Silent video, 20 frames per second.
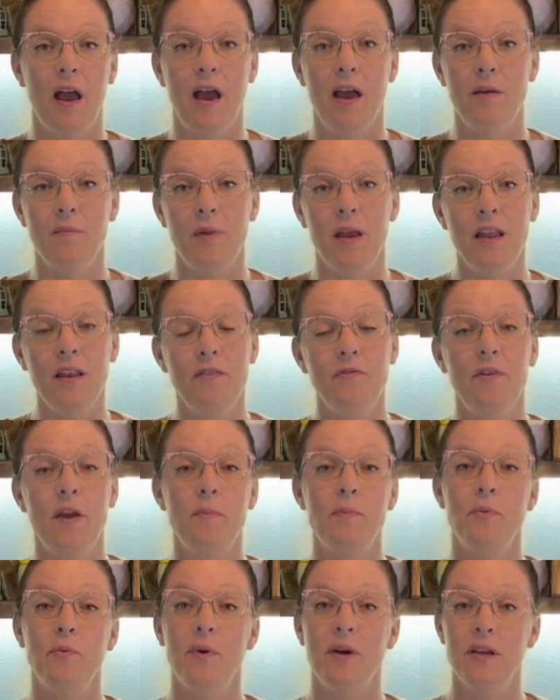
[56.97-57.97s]
um, end of
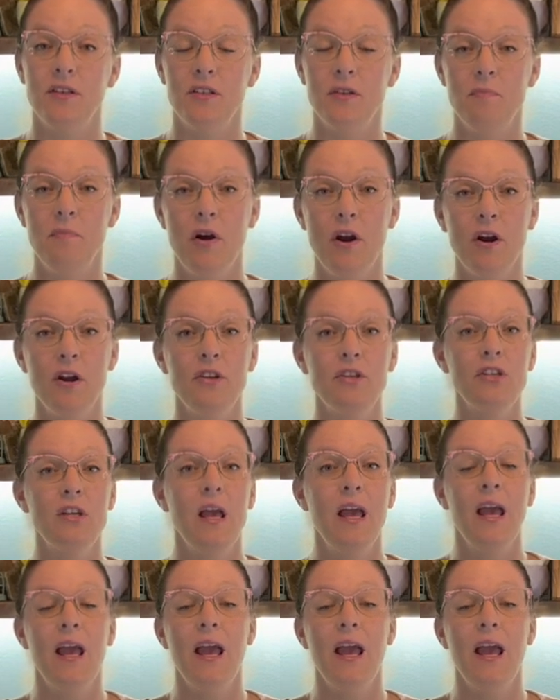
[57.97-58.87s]
February into March,